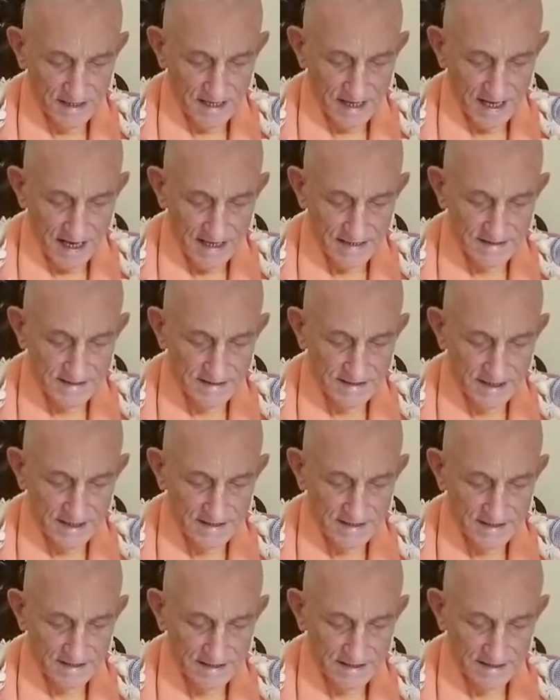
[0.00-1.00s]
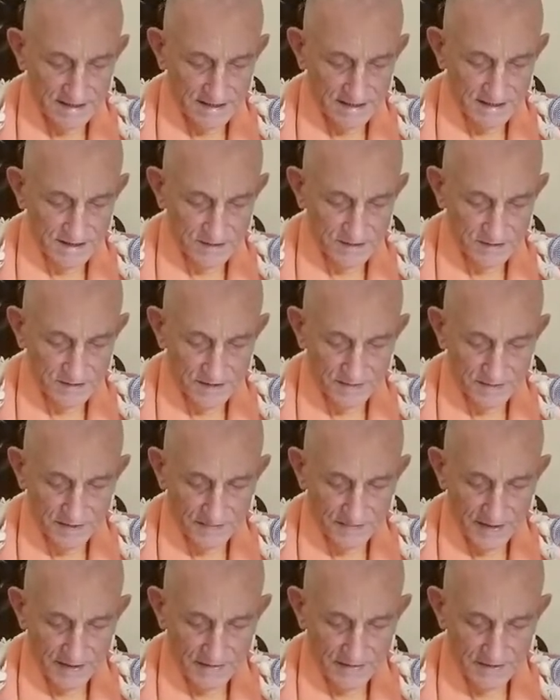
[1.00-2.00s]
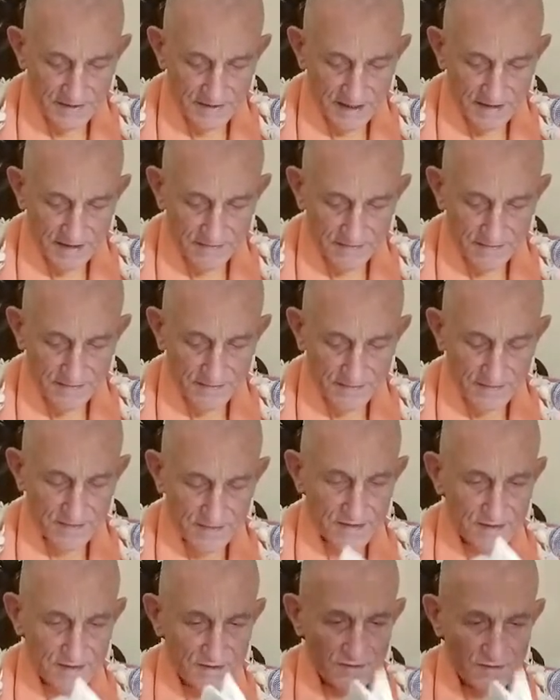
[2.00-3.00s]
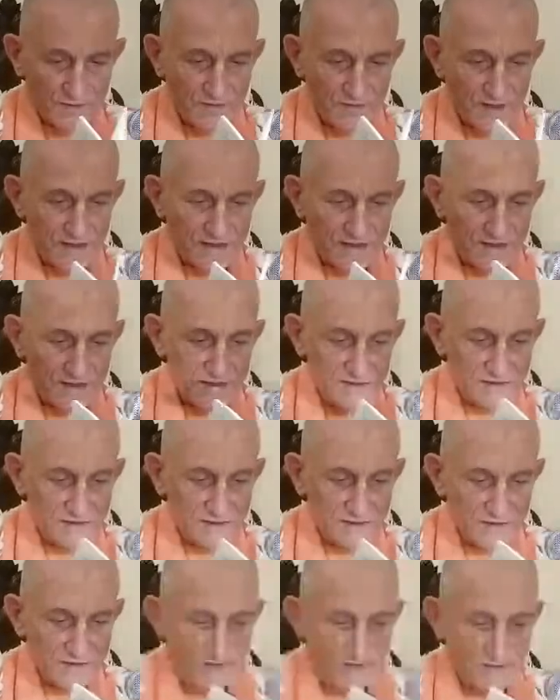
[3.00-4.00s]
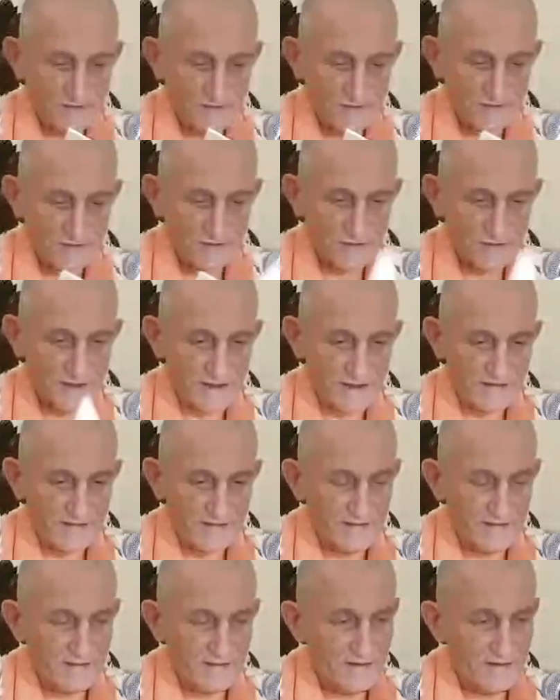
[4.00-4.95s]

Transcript: As stated in the Srimad Bhagavatam 1-12.